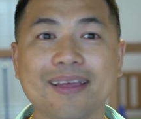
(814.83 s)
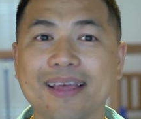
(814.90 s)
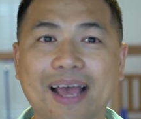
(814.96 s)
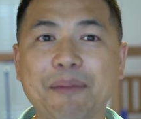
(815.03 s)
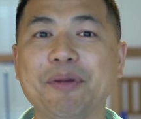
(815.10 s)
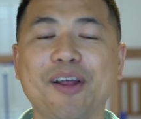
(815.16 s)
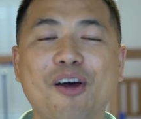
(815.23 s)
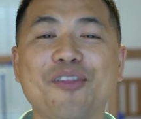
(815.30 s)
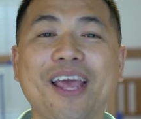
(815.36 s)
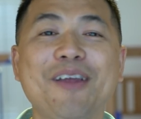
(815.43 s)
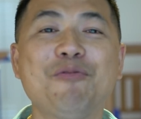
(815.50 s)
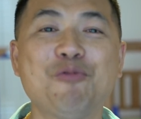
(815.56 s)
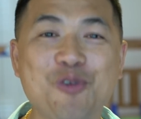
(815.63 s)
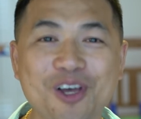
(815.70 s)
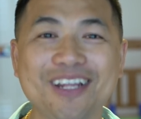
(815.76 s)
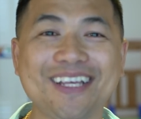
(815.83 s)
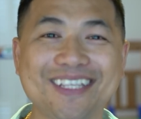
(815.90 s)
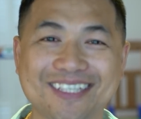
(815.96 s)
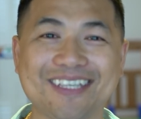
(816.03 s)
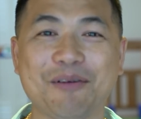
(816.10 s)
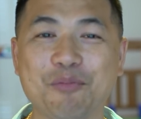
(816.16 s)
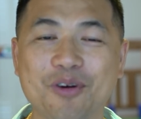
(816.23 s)
I mean, are they really
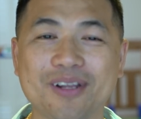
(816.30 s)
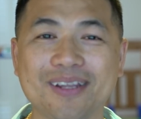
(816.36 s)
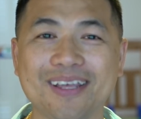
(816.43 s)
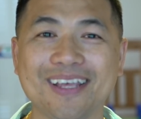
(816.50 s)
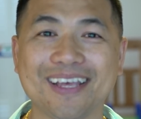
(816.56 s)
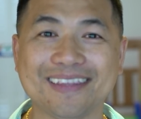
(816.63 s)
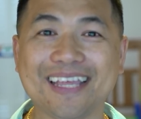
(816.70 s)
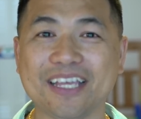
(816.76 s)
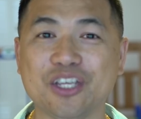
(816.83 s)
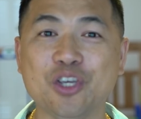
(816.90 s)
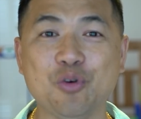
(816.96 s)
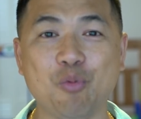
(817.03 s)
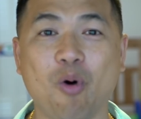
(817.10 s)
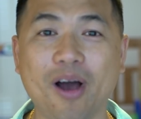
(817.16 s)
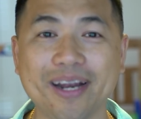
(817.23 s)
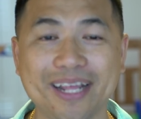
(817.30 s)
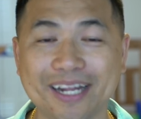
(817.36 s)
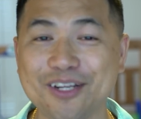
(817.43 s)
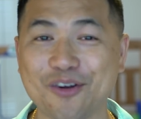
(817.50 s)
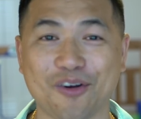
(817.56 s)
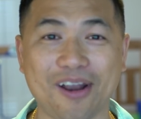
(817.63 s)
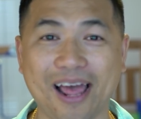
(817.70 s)
someone that you want in
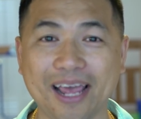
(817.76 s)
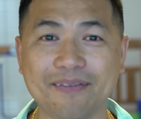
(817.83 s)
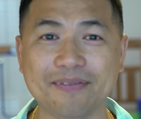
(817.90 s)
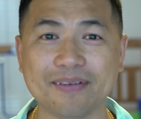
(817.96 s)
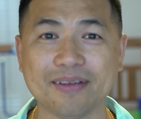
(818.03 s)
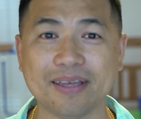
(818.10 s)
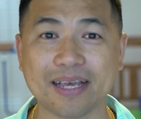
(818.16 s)
your life?